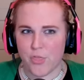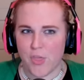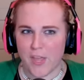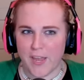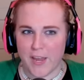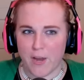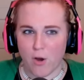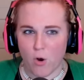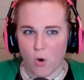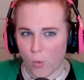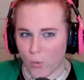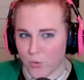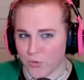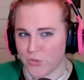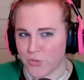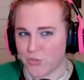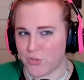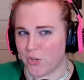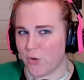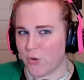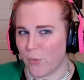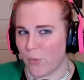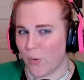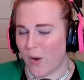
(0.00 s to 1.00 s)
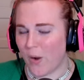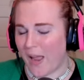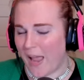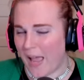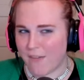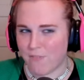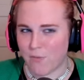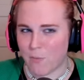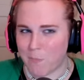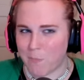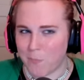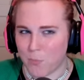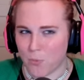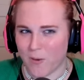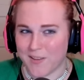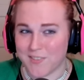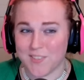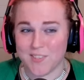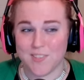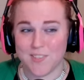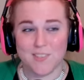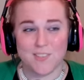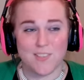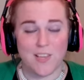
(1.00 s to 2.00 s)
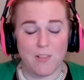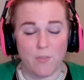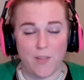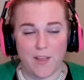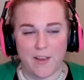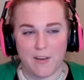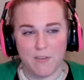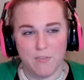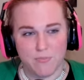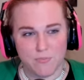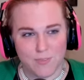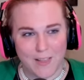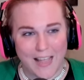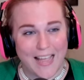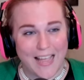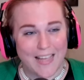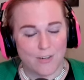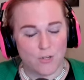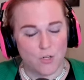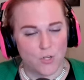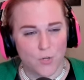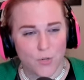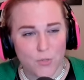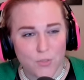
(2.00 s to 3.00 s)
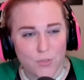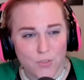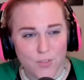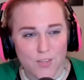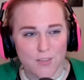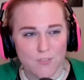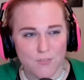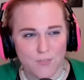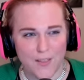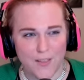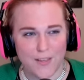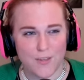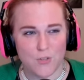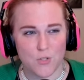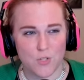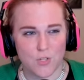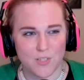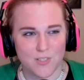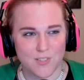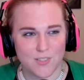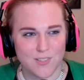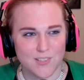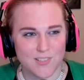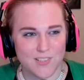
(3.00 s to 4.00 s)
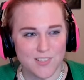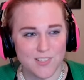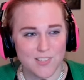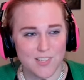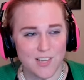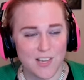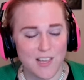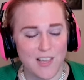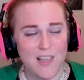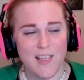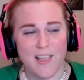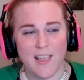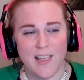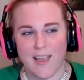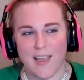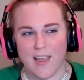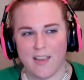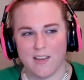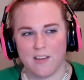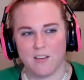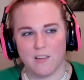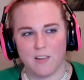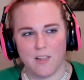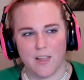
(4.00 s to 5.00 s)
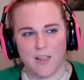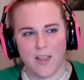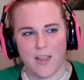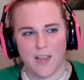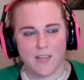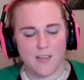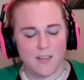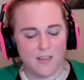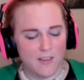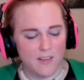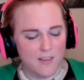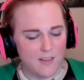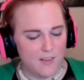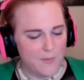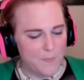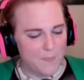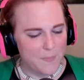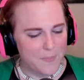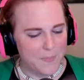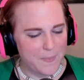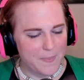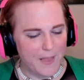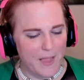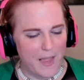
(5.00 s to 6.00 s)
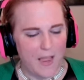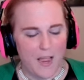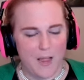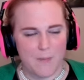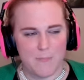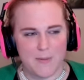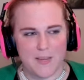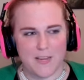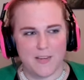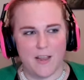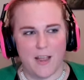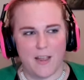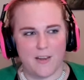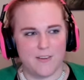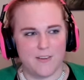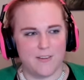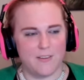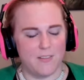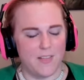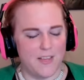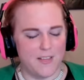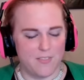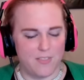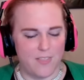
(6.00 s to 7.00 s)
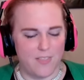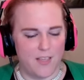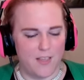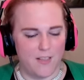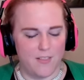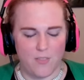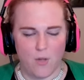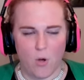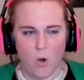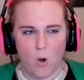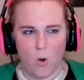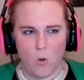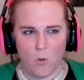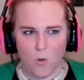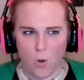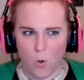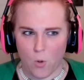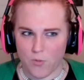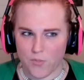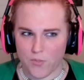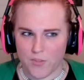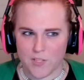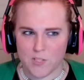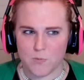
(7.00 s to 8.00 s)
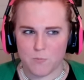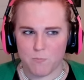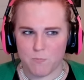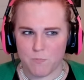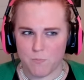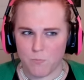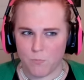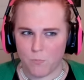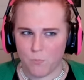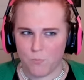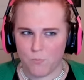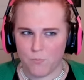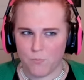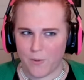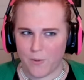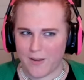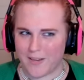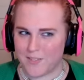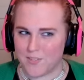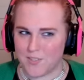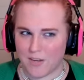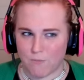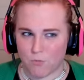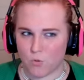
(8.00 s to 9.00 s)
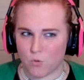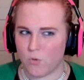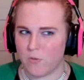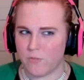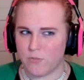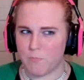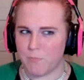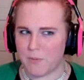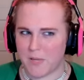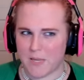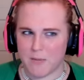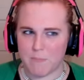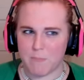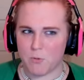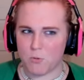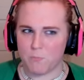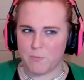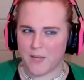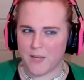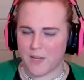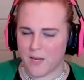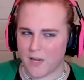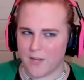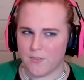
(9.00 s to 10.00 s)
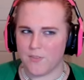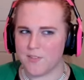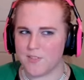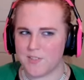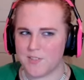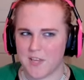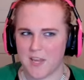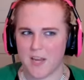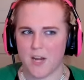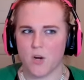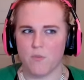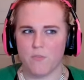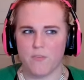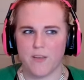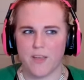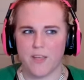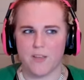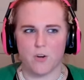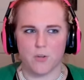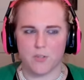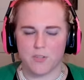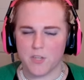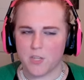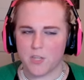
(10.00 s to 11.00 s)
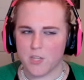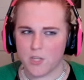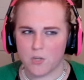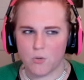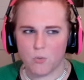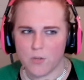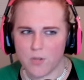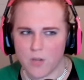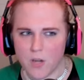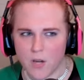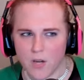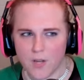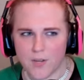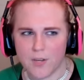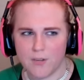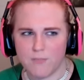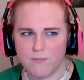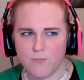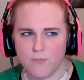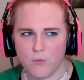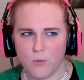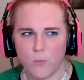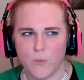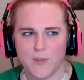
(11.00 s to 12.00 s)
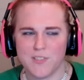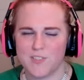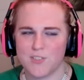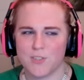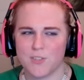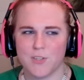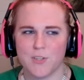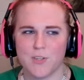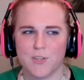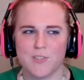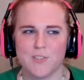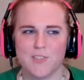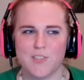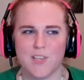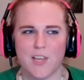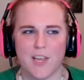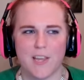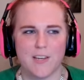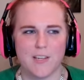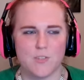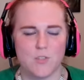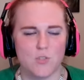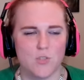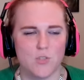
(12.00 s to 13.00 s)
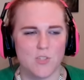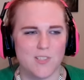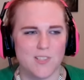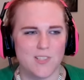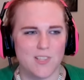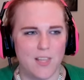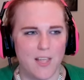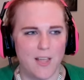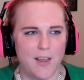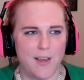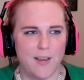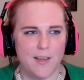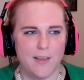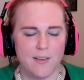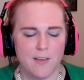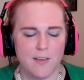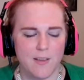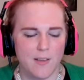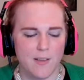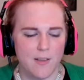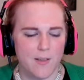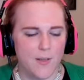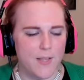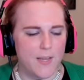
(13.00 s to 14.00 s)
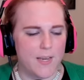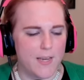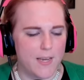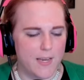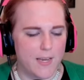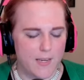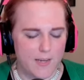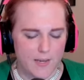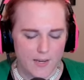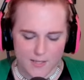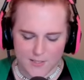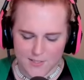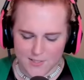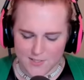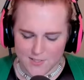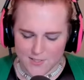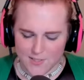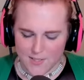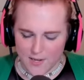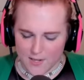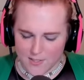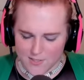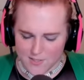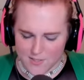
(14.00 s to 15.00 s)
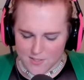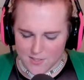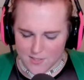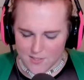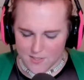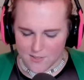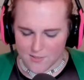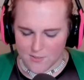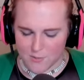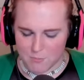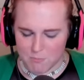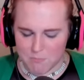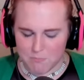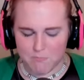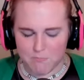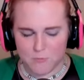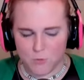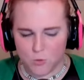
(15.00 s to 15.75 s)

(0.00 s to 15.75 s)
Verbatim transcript: they also have a presence at like flat earth conventions oh and incredible. like I, I mean and like they all all these like several of the people behind this caravan are QAnon influencers, and it's just like it, it's it's this